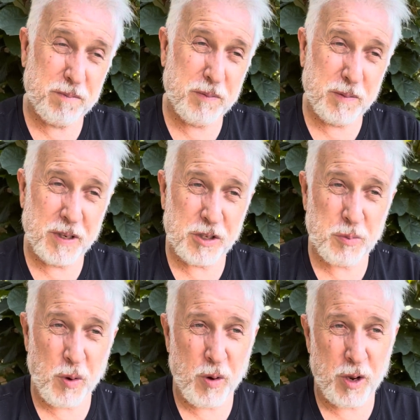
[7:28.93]

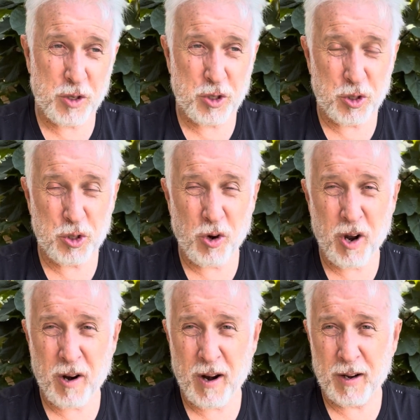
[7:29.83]
experienced and
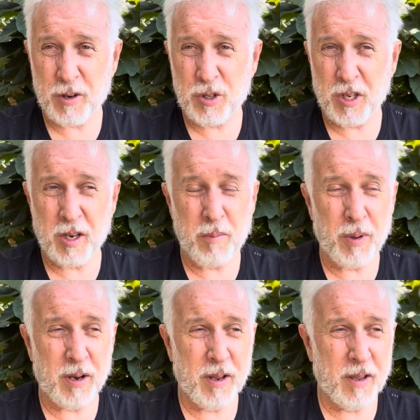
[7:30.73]
strong hikers did,
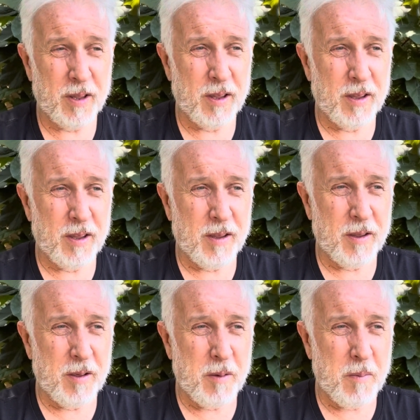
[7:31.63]
but
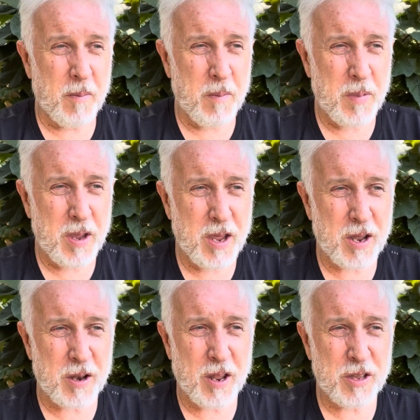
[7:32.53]

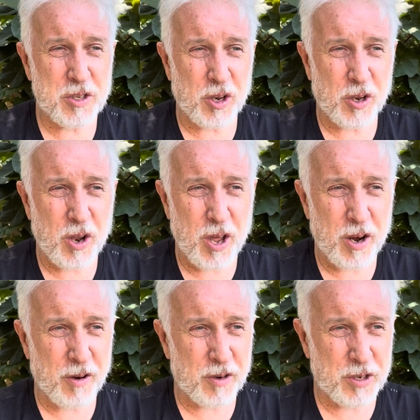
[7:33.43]
man, that's a lot
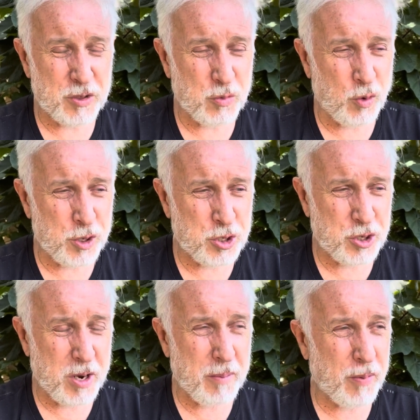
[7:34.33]
of just one
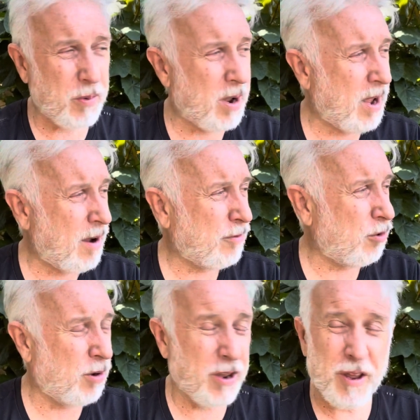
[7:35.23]
step
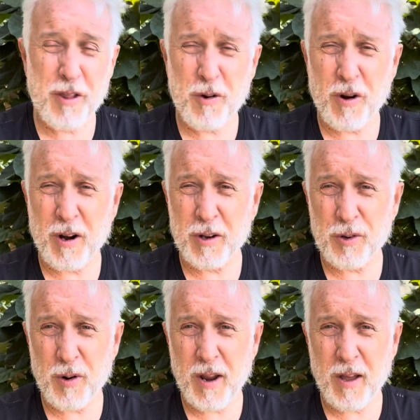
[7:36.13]
after the other on a
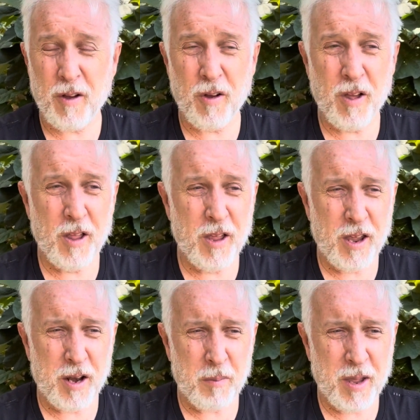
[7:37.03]
trail,
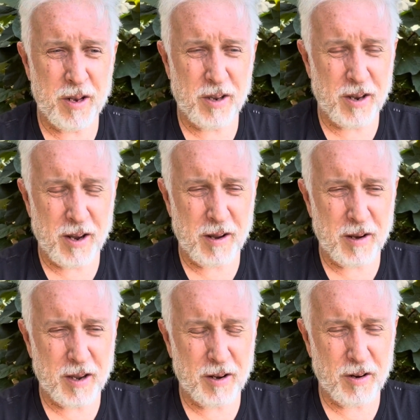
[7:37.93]
and I
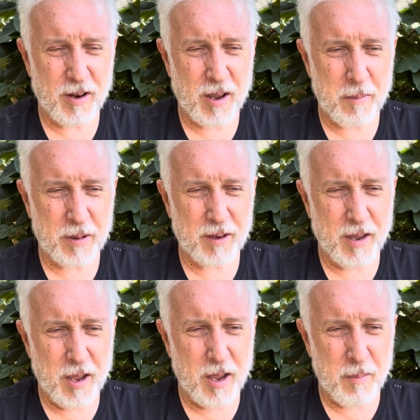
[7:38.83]

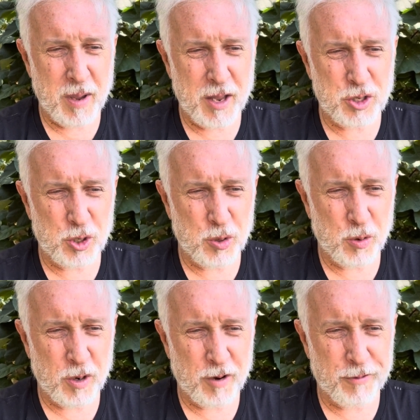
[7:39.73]
imagine
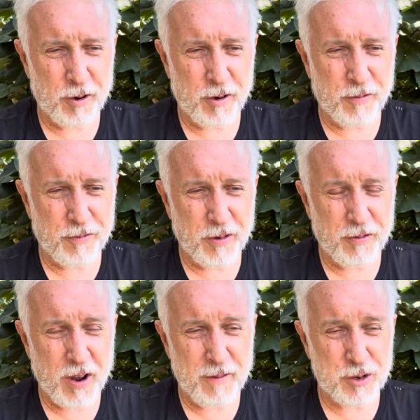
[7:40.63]
doing it for
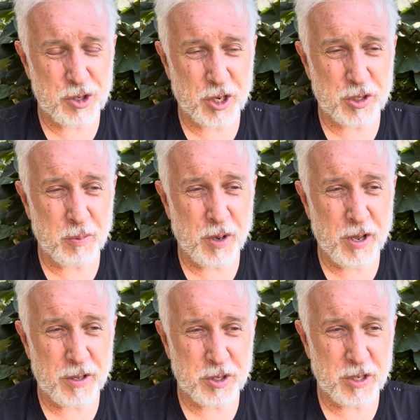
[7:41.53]
5 or 6
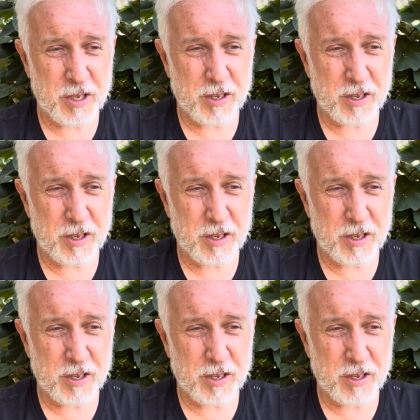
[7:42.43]
months. That,